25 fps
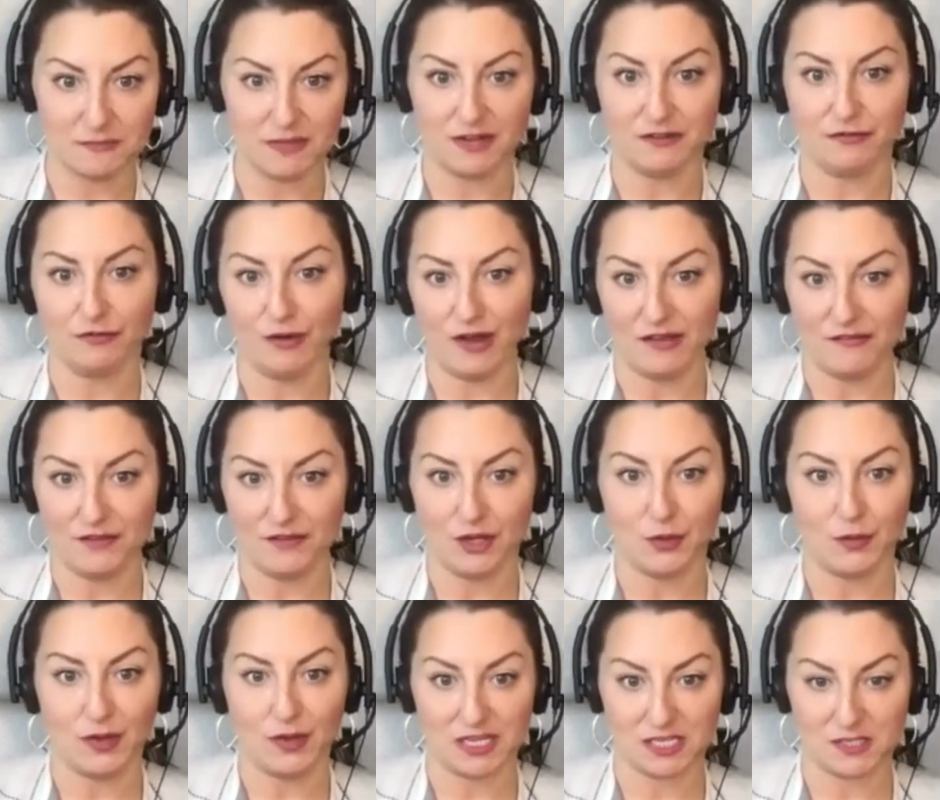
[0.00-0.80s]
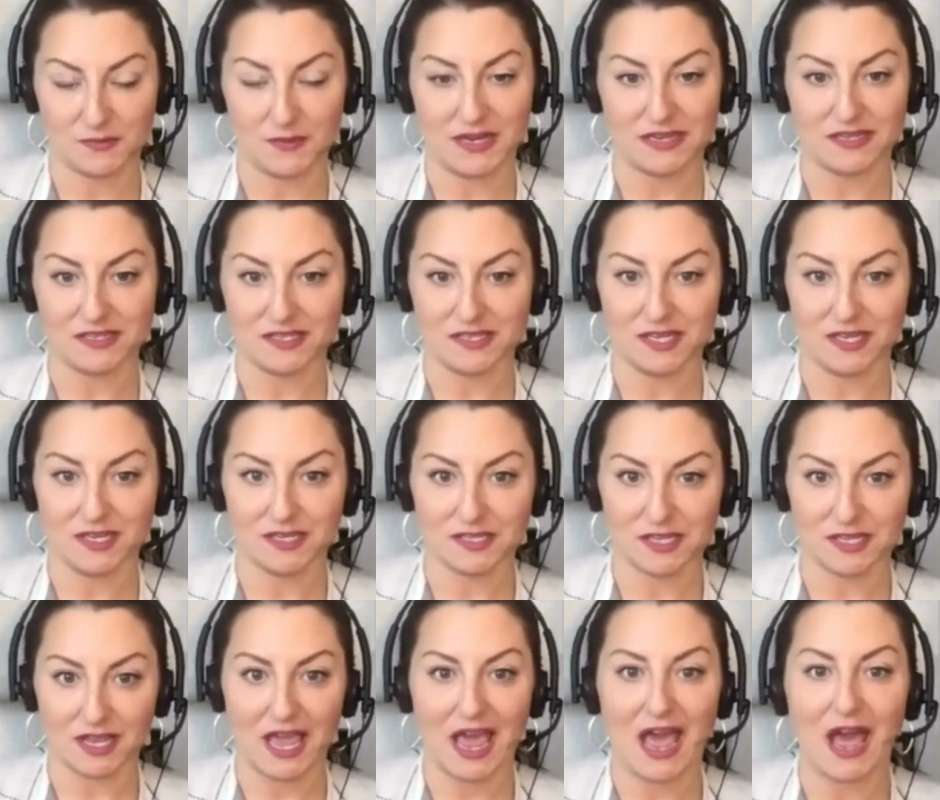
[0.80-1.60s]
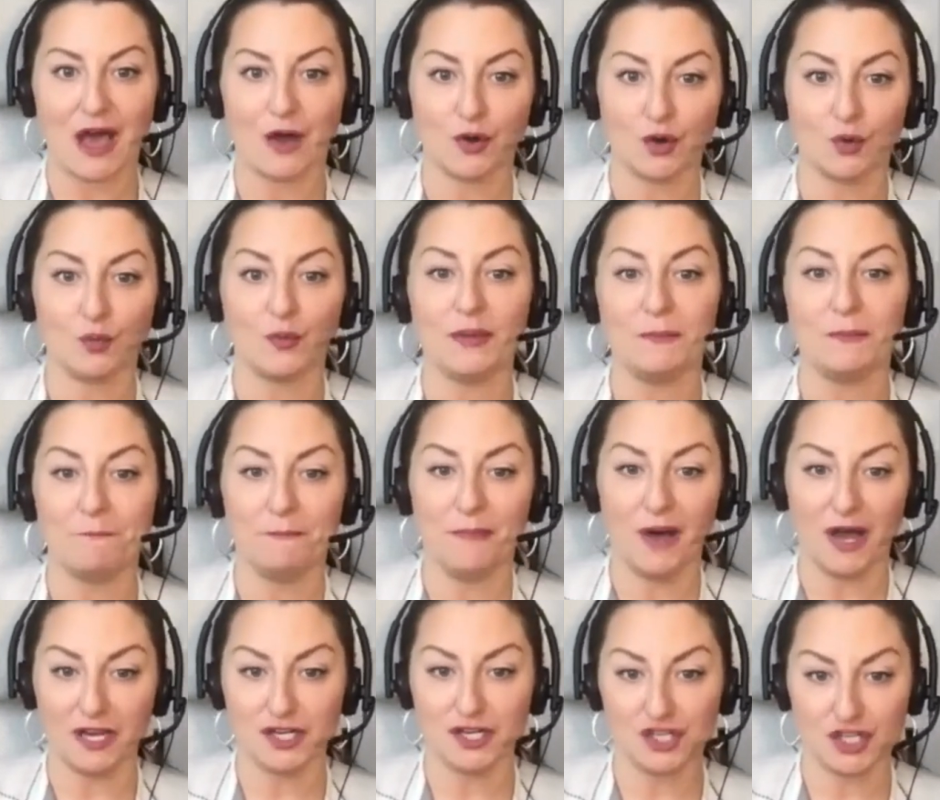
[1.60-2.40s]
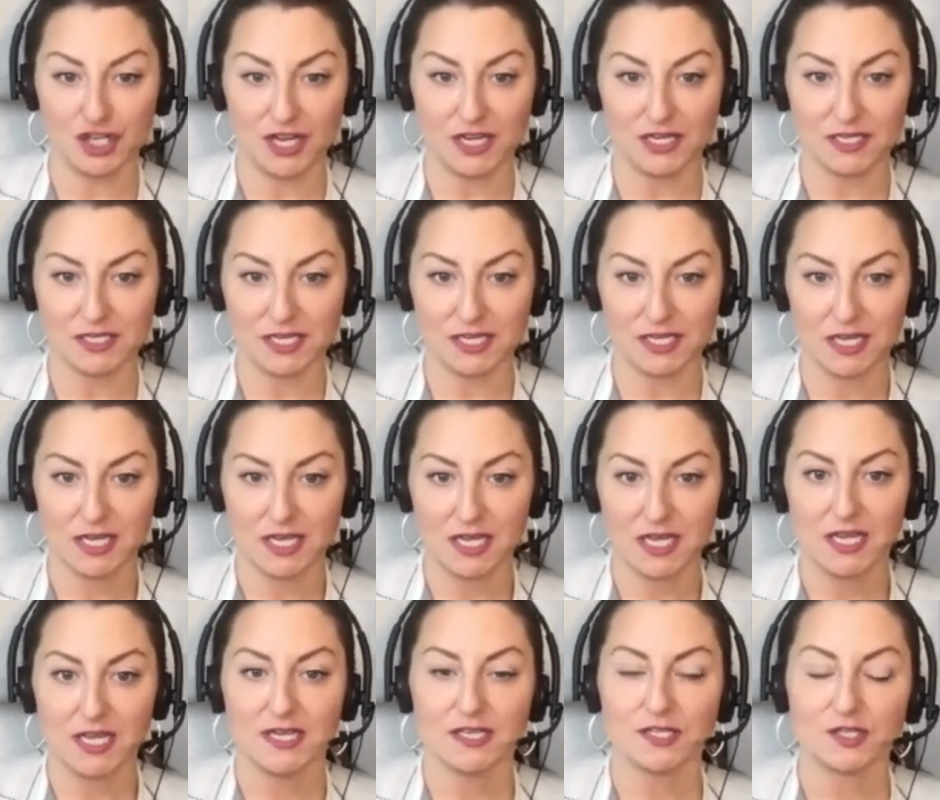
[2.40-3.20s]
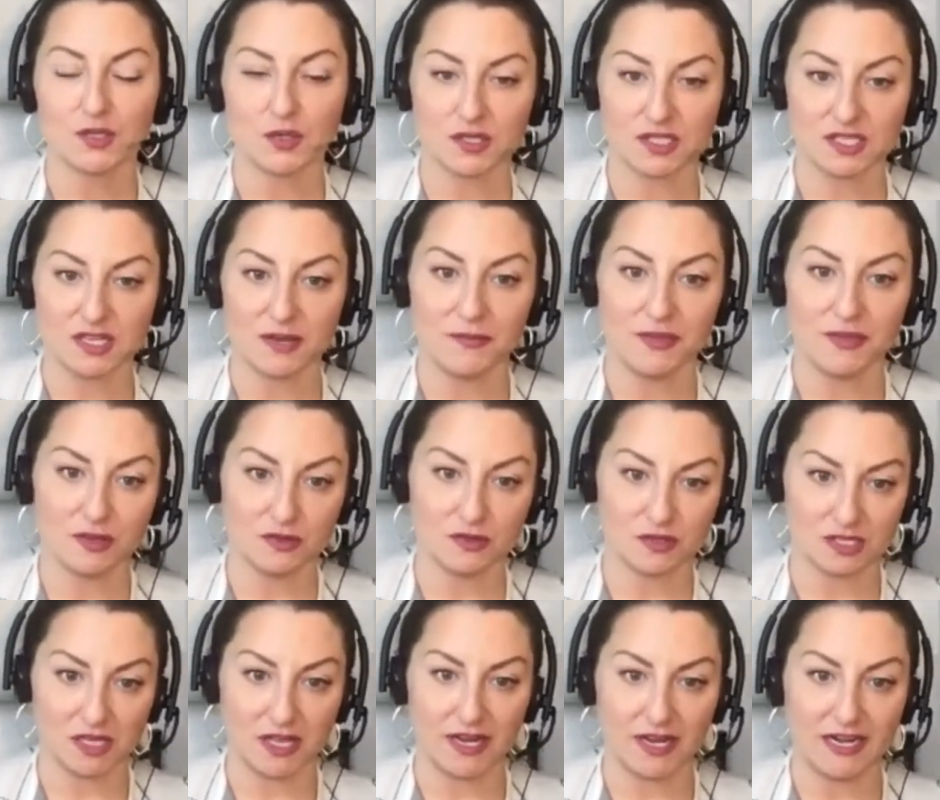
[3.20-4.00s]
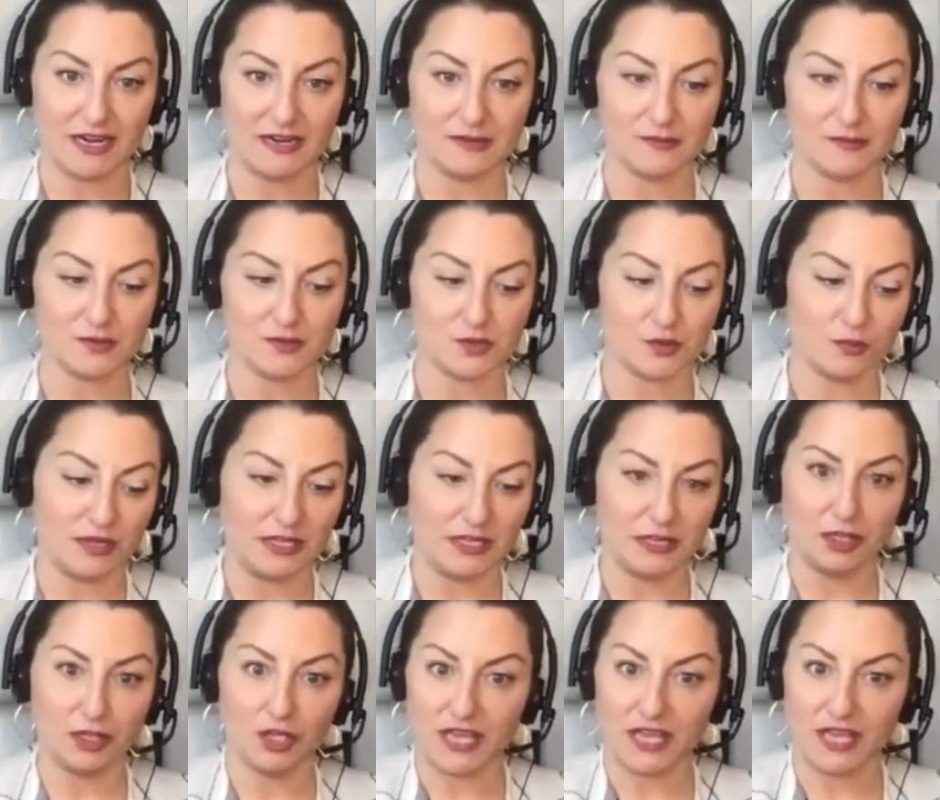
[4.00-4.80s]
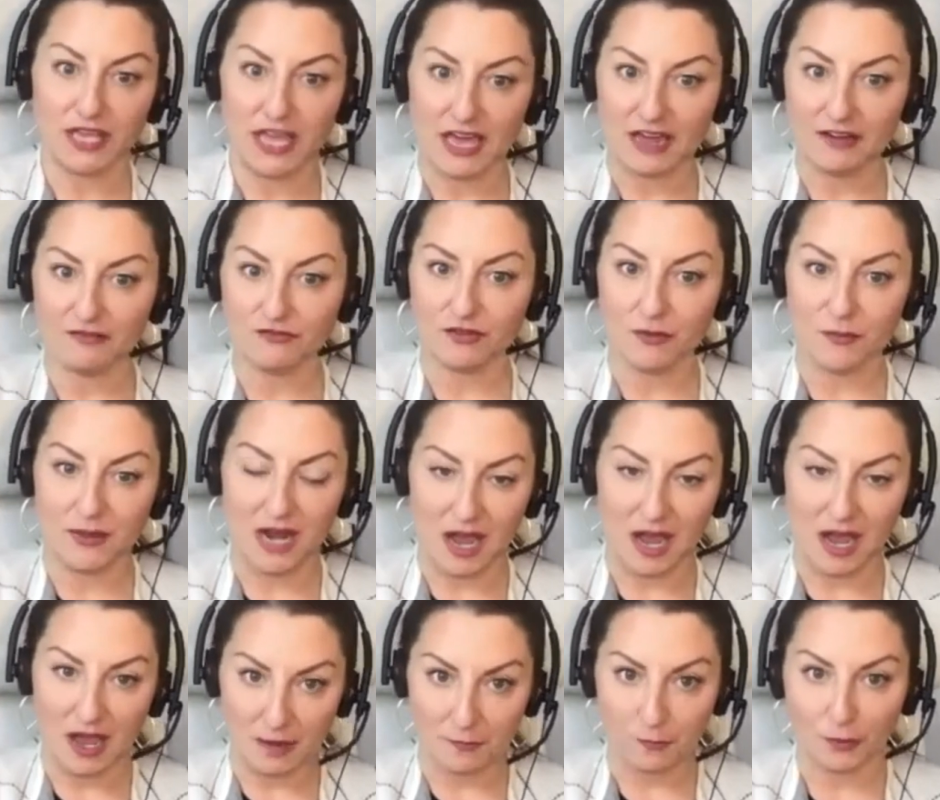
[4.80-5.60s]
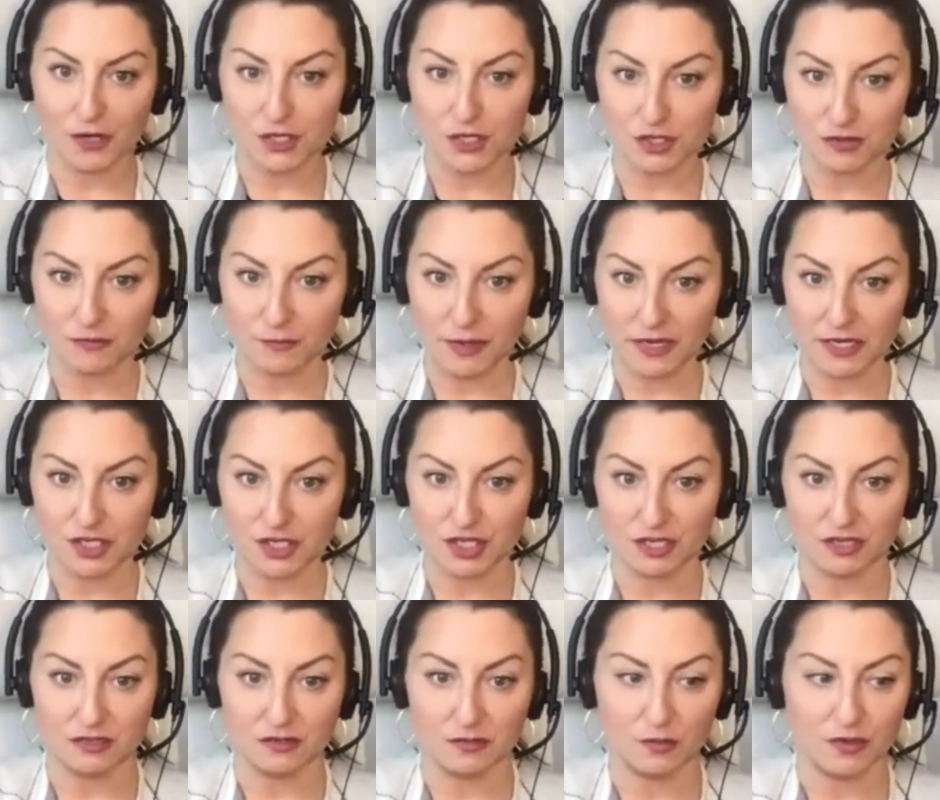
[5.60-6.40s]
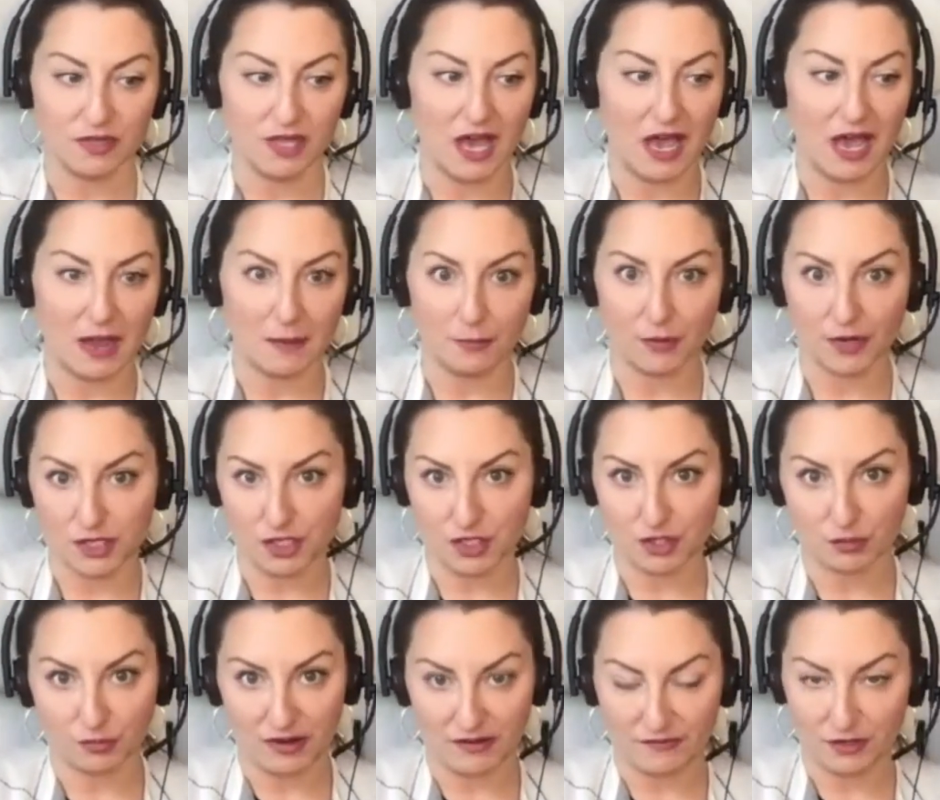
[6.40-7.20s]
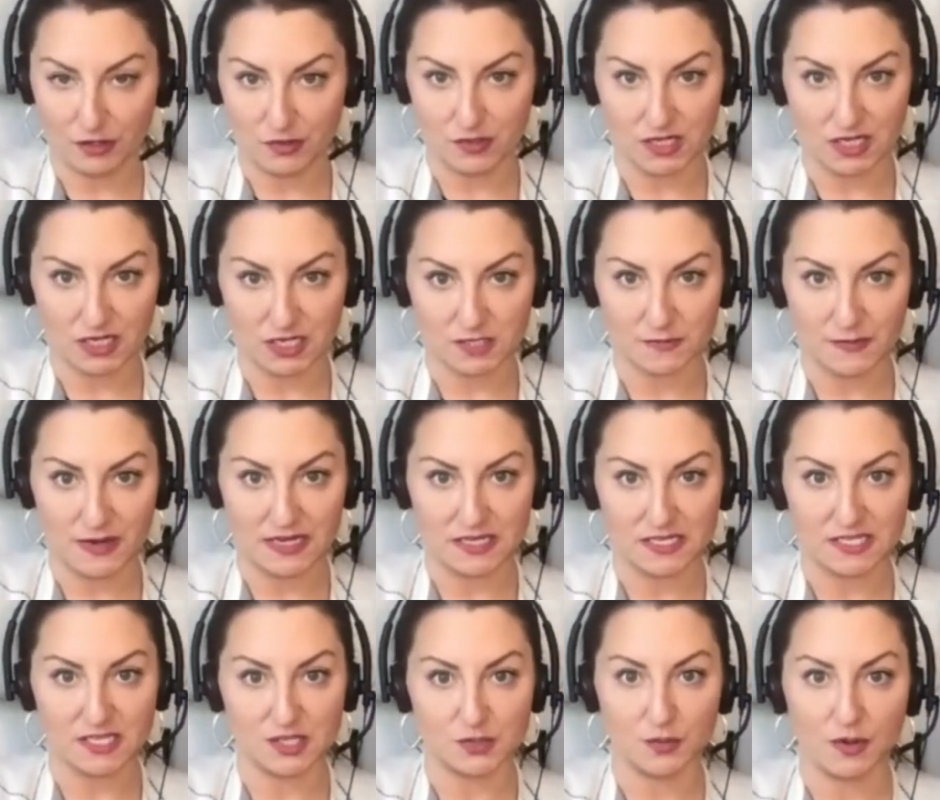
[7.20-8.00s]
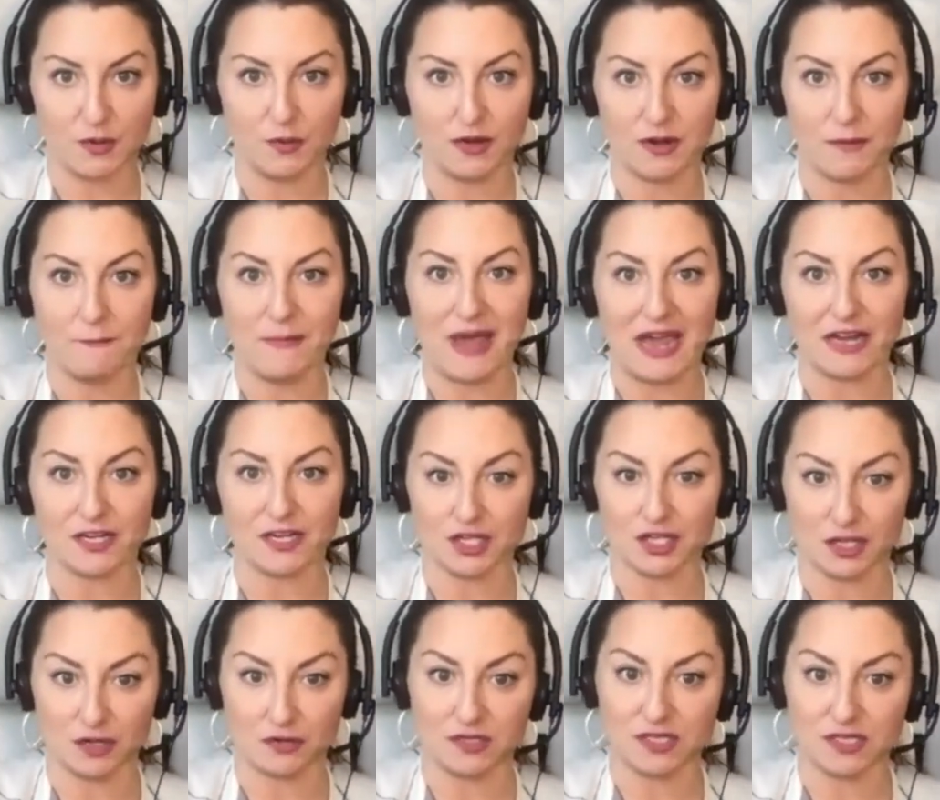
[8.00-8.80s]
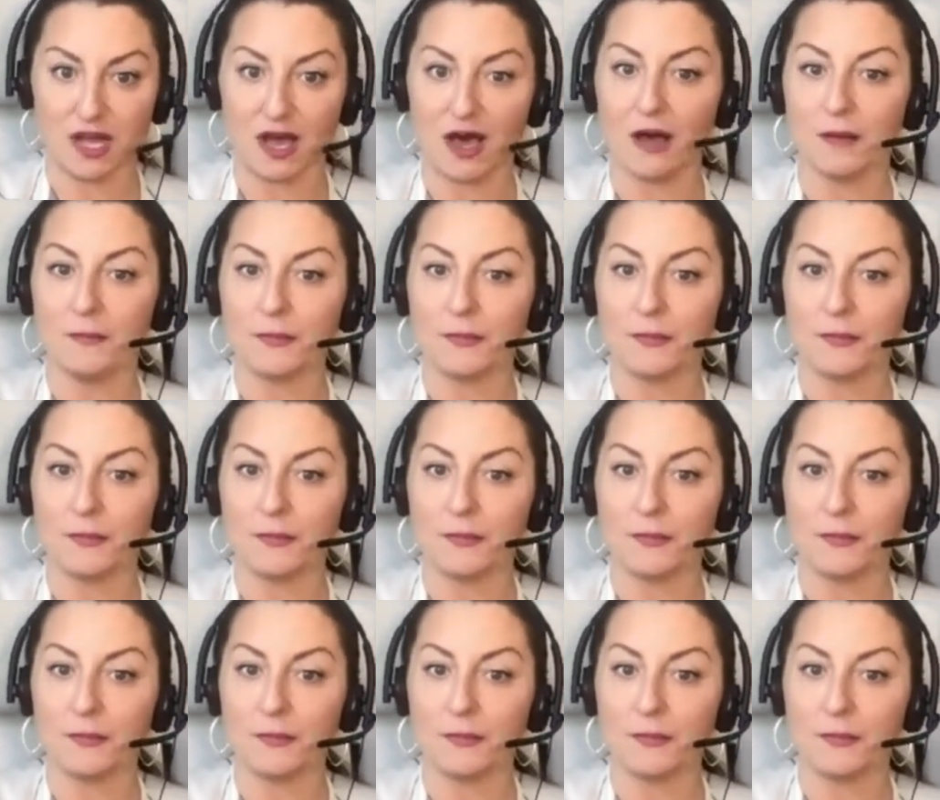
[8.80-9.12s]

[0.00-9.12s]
of revenue and expenses. Like, how do we budget? So some of those line items, when we look at it from an operational budget with operational revenues and expenses, we want to match those up